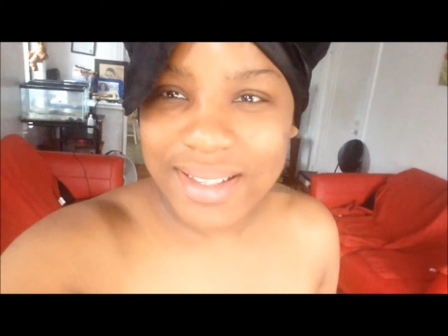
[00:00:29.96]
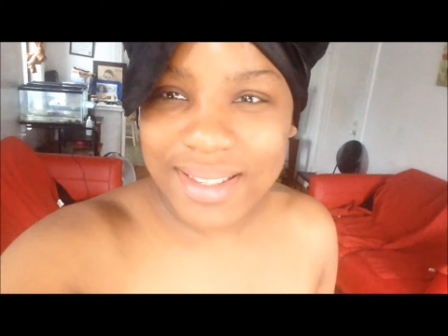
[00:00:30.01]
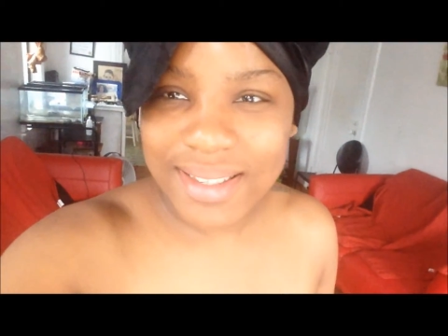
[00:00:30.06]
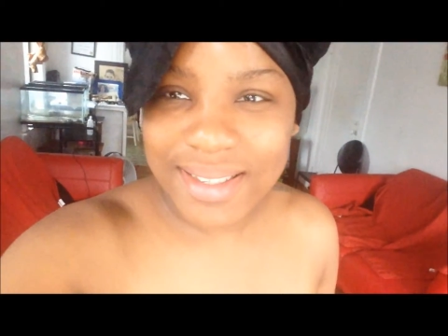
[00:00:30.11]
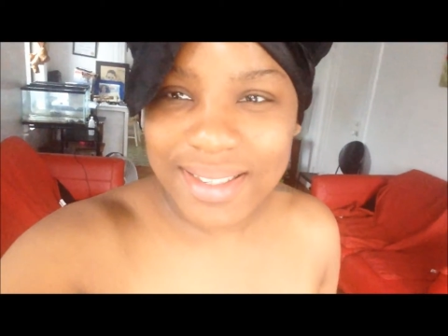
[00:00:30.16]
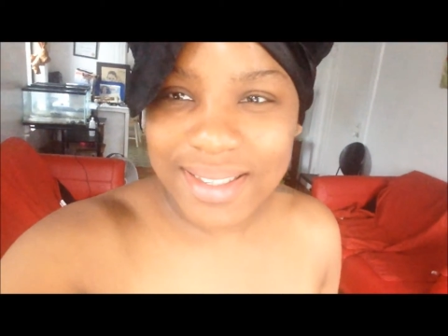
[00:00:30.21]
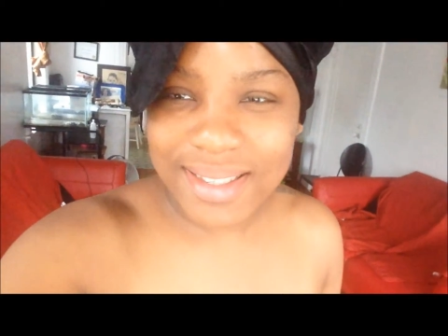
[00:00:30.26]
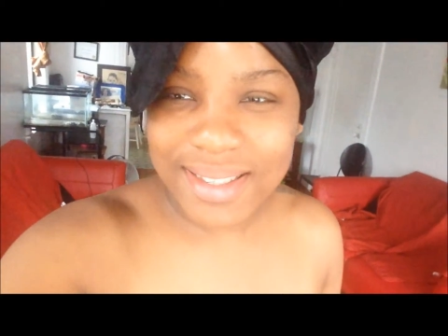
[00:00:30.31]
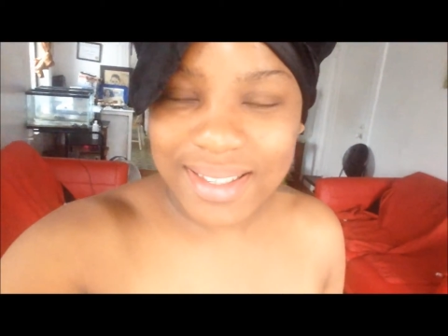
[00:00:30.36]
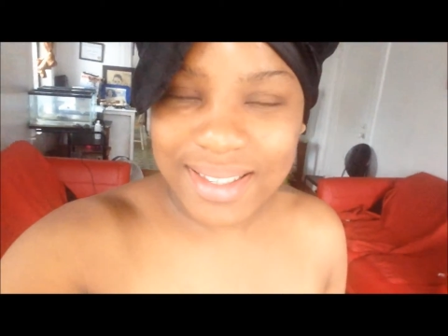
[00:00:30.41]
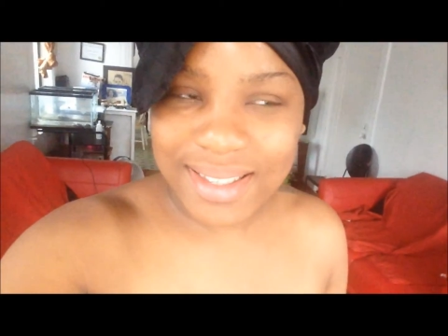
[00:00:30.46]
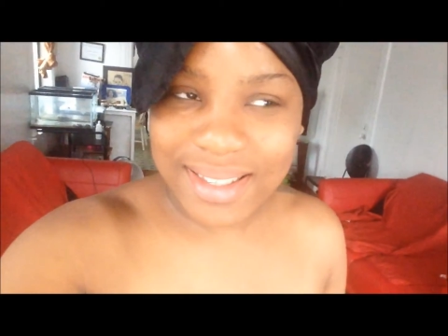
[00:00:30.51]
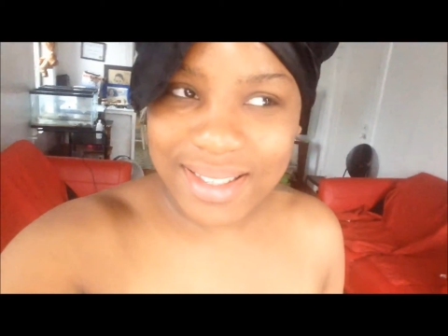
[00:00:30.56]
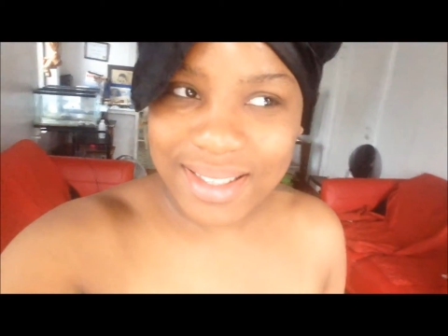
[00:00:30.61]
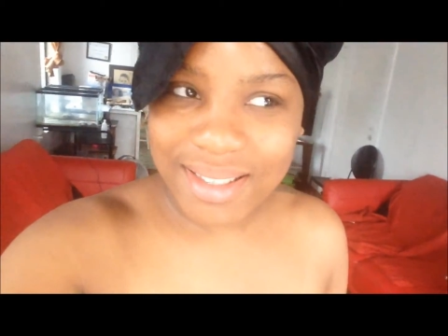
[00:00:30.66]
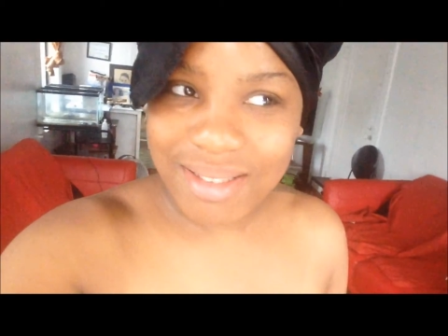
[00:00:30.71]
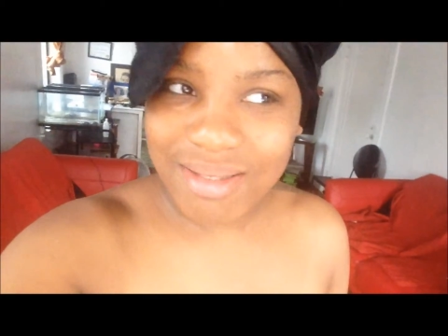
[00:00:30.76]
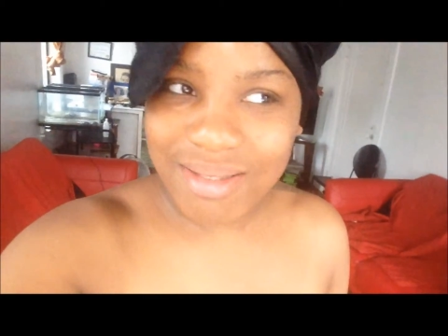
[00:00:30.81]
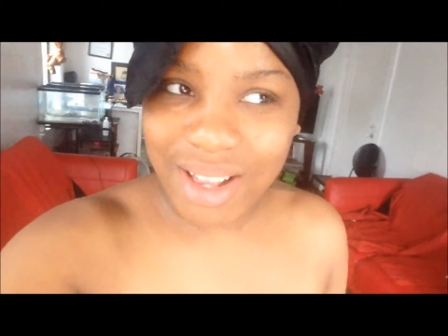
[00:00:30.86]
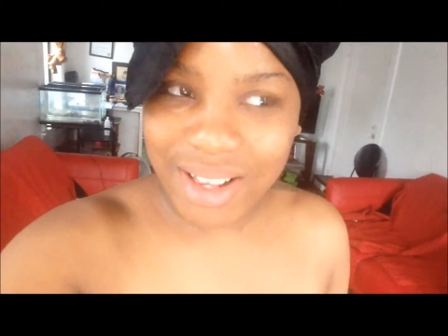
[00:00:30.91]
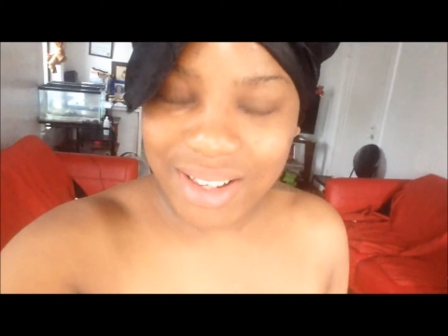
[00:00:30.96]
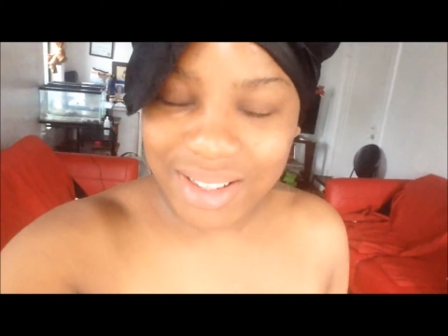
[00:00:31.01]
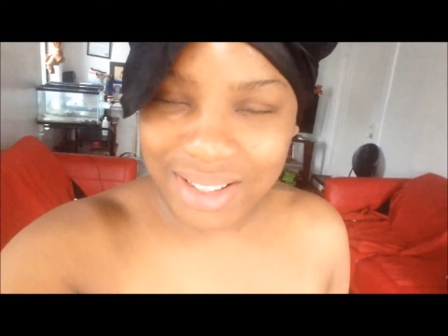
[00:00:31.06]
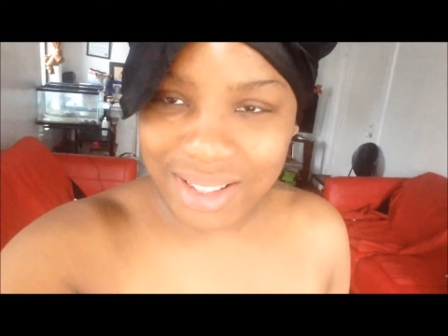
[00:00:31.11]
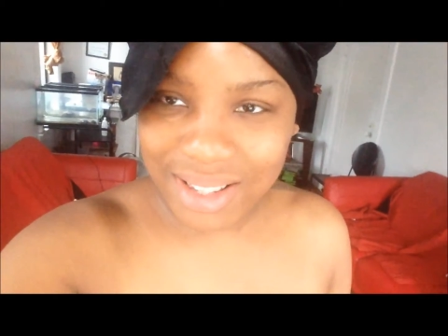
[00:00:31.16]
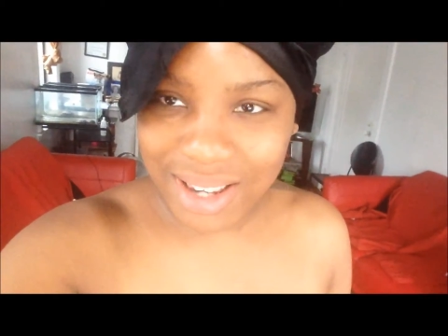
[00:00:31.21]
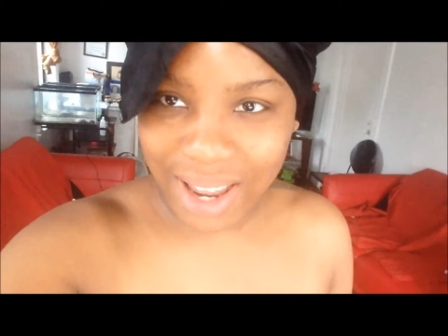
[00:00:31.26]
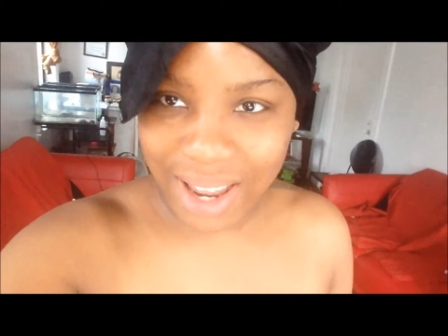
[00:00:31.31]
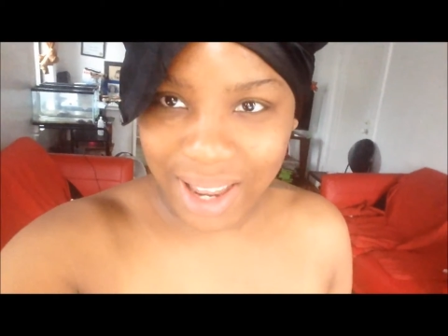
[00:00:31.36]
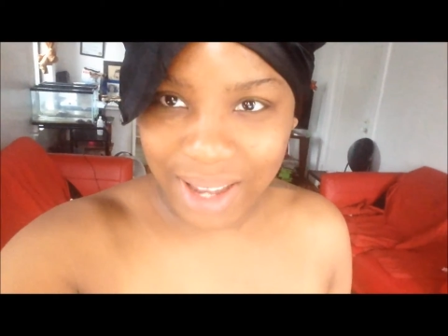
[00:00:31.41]

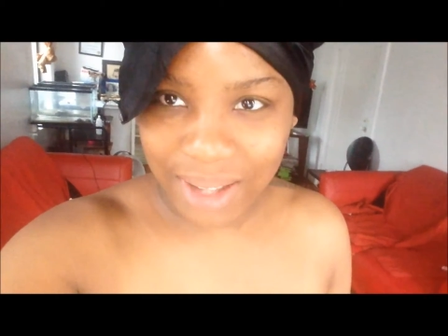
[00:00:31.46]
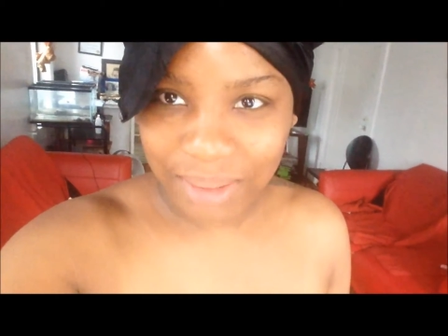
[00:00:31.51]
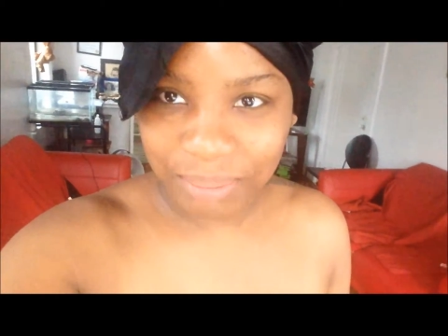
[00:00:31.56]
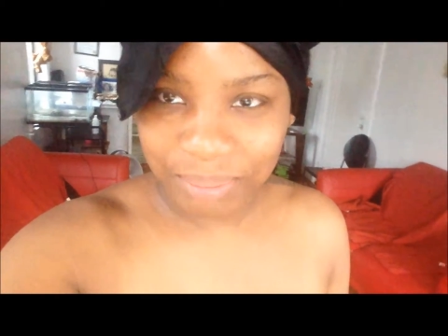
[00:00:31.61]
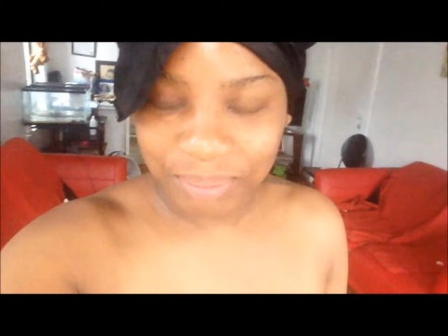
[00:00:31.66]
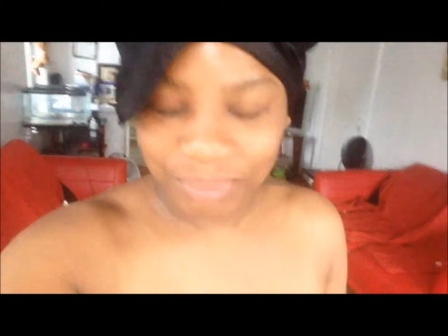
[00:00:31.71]
Sunday.